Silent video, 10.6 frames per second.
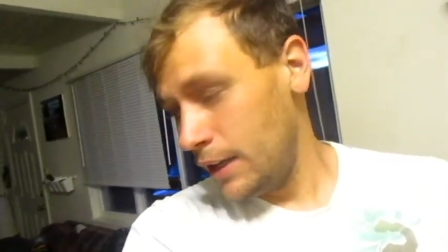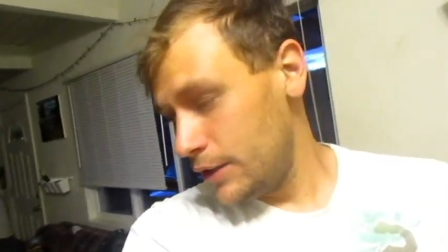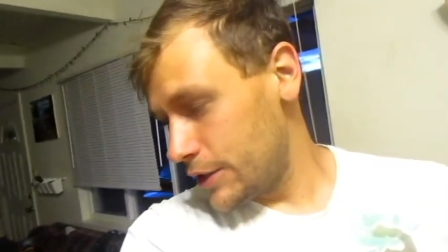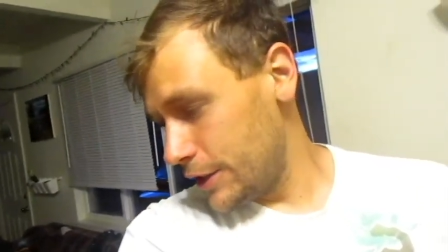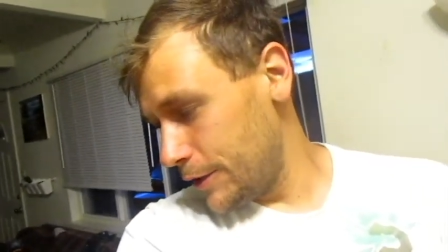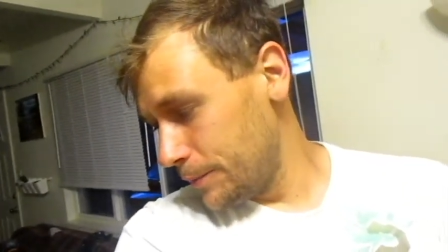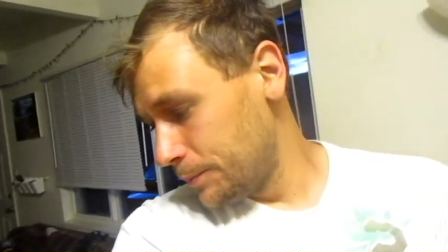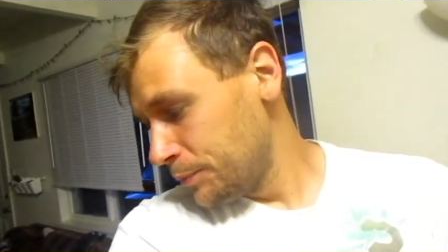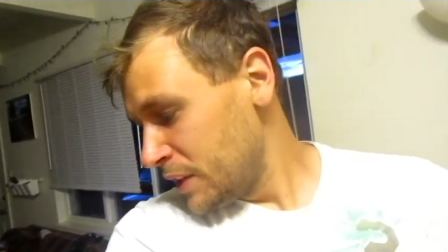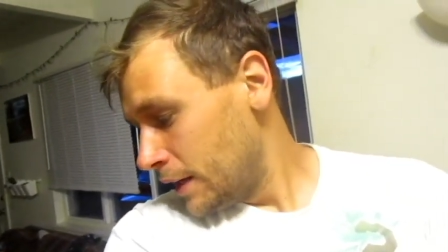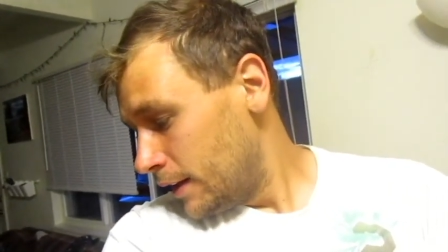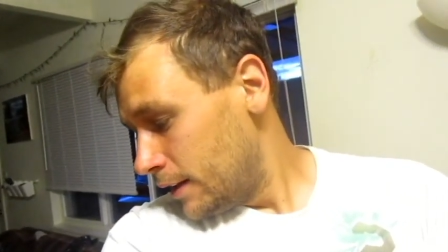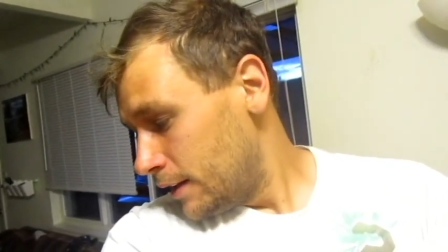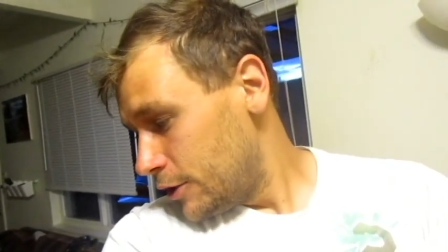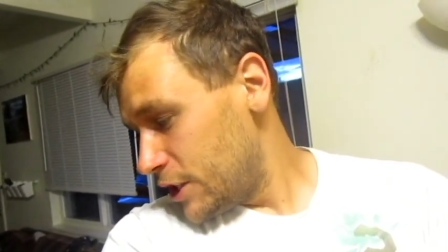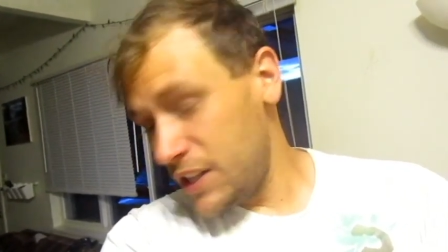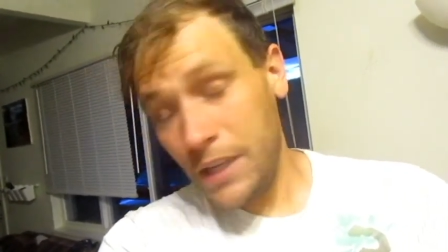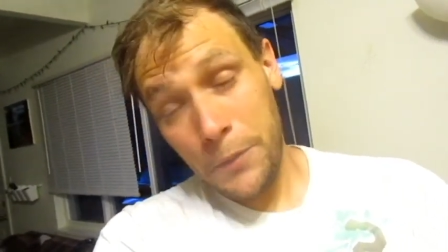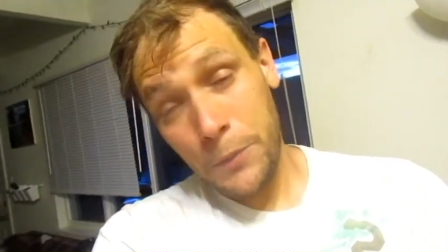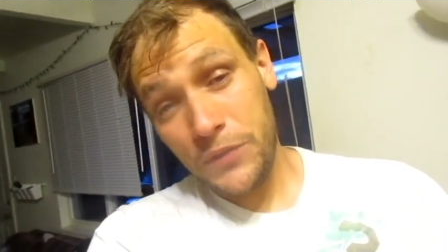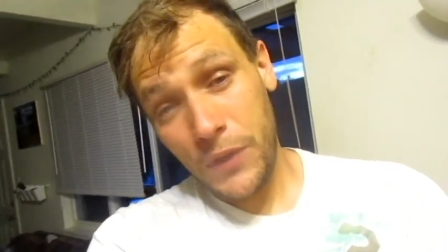So she said he
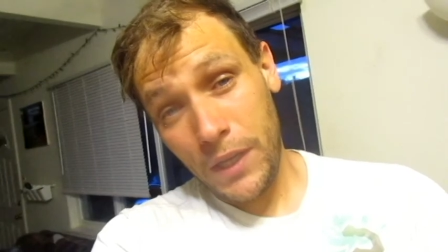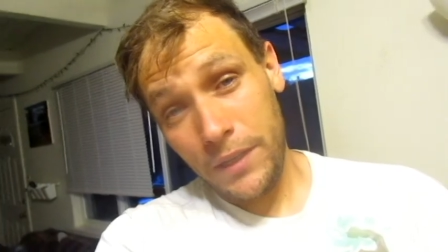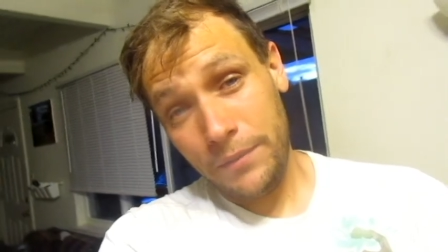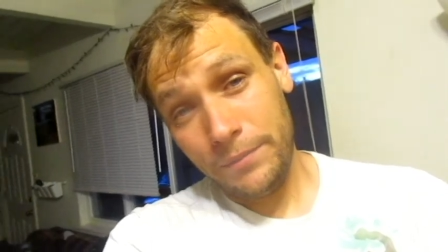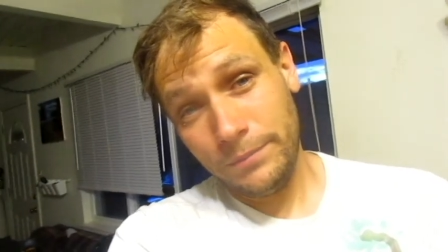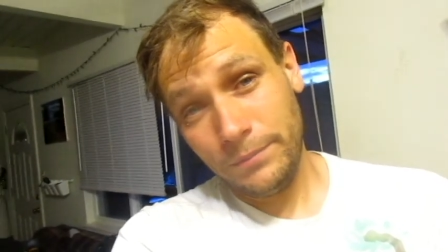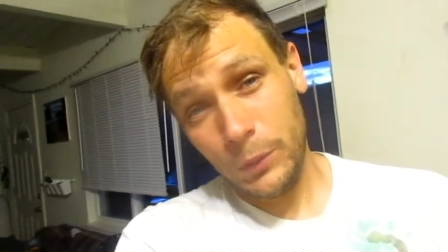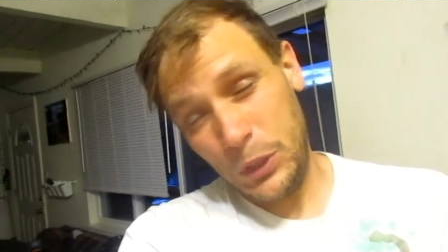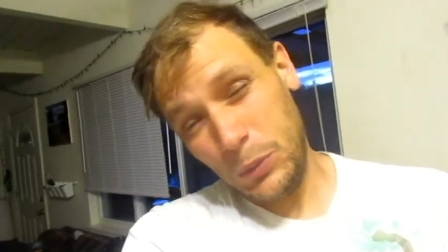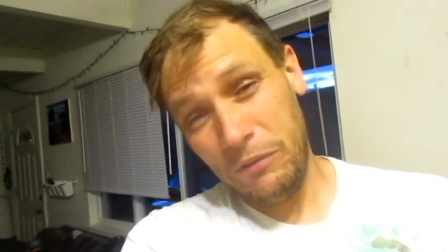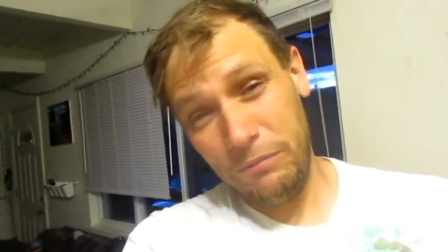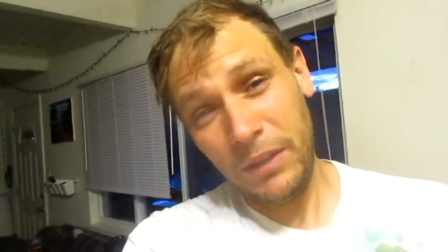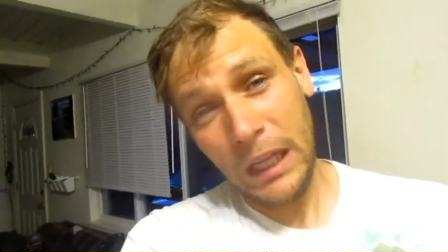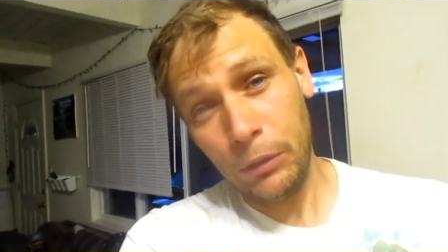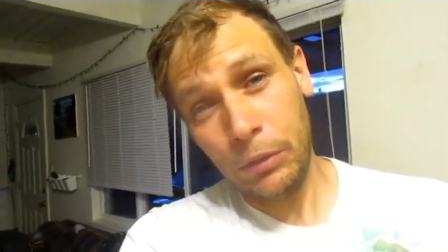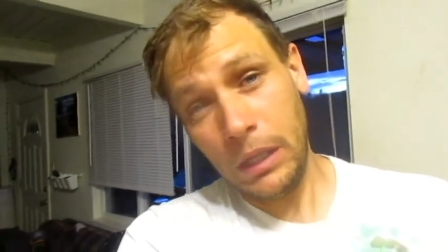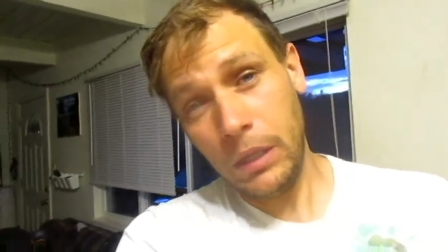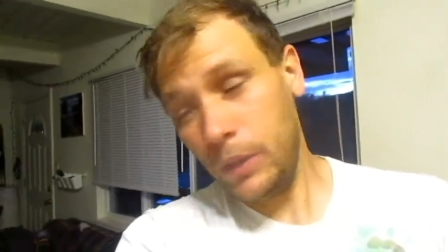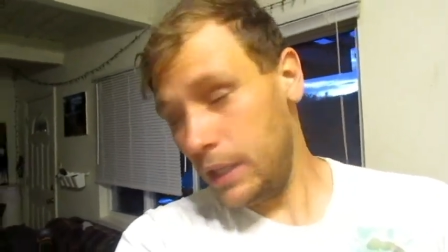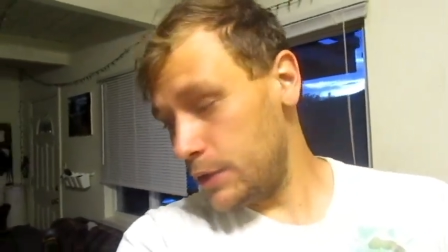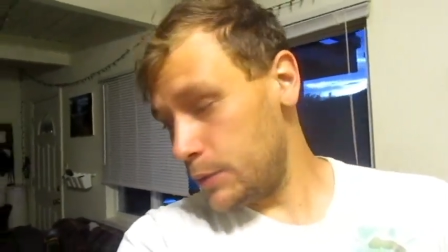was fine, which we figured
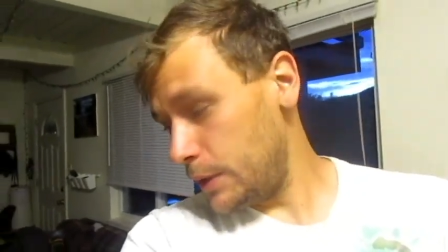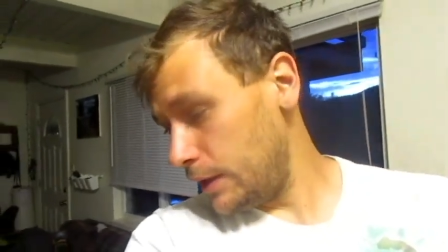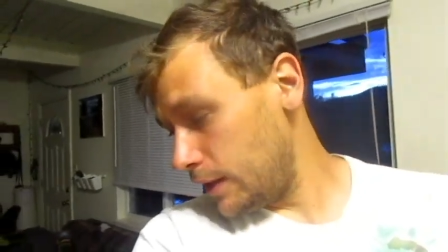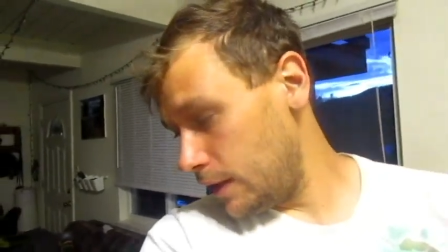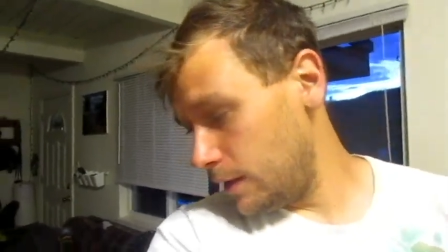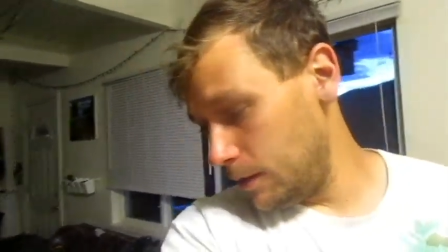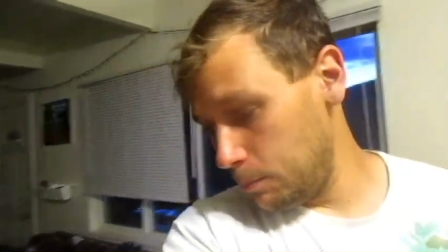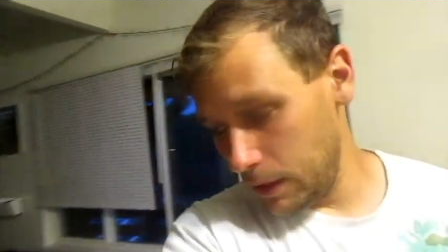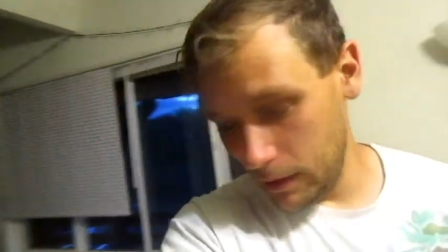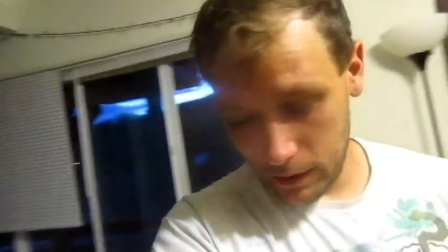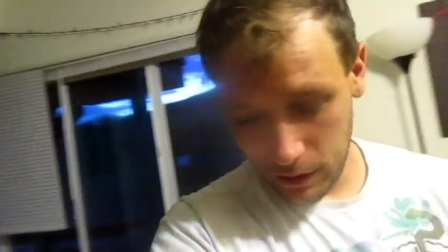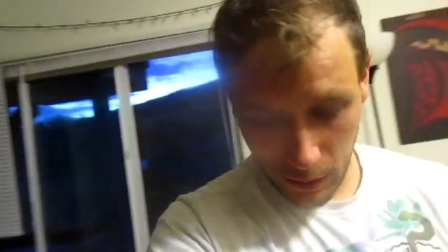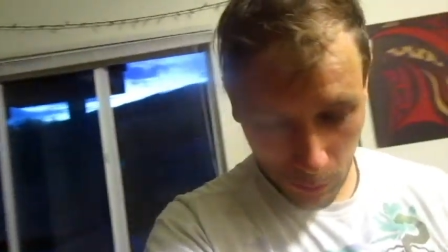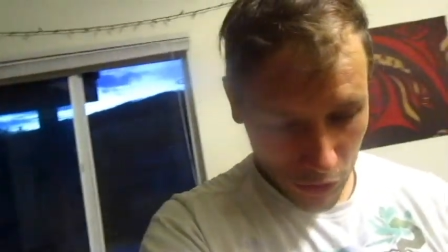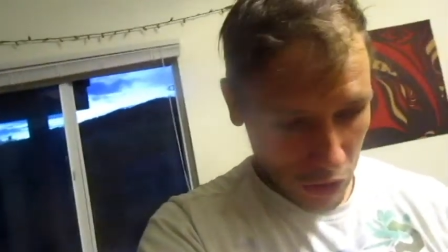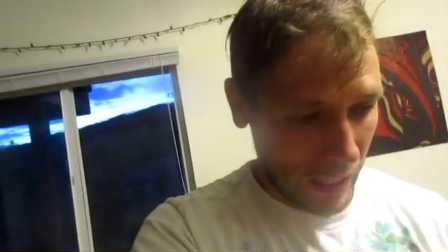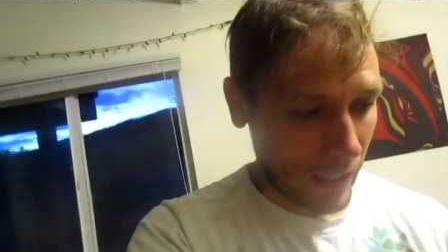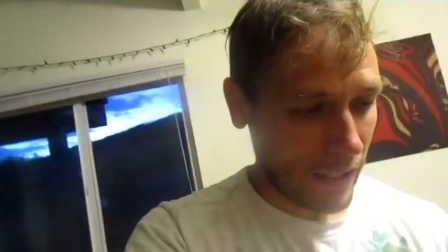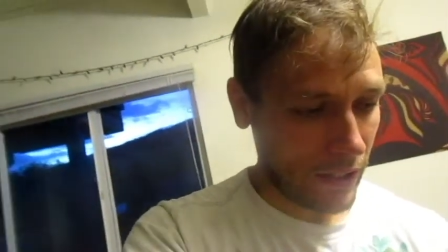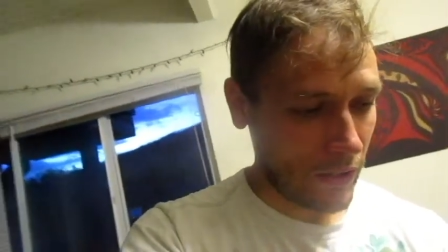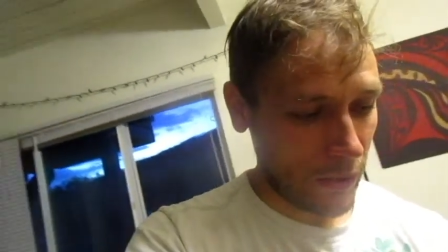anyways, but thought it better to double check
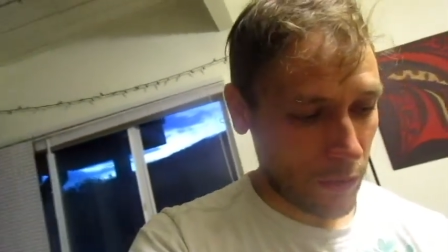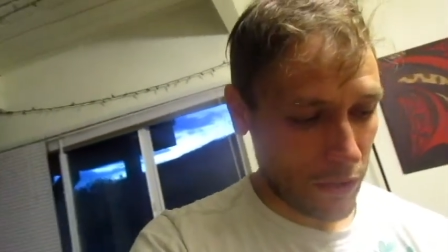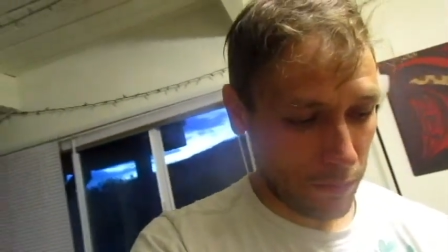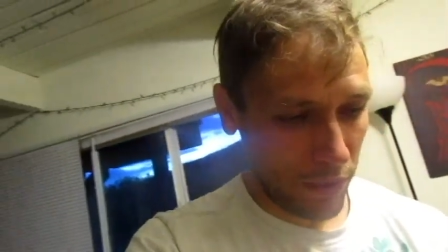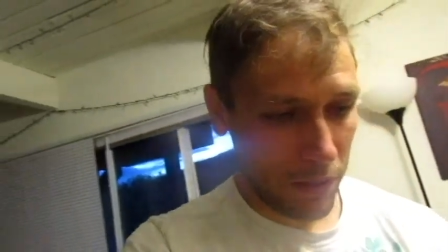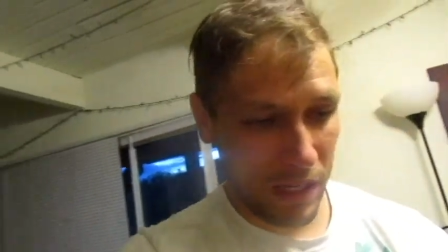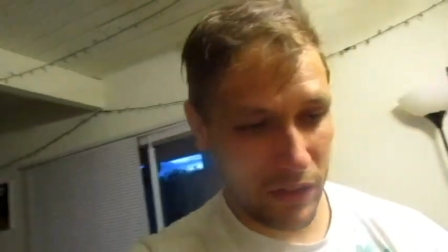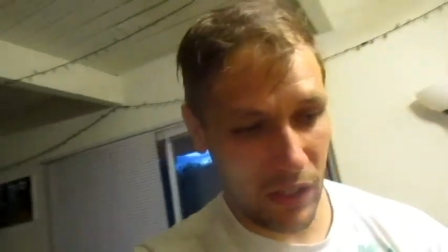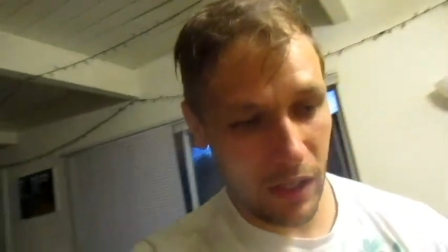because it was probably about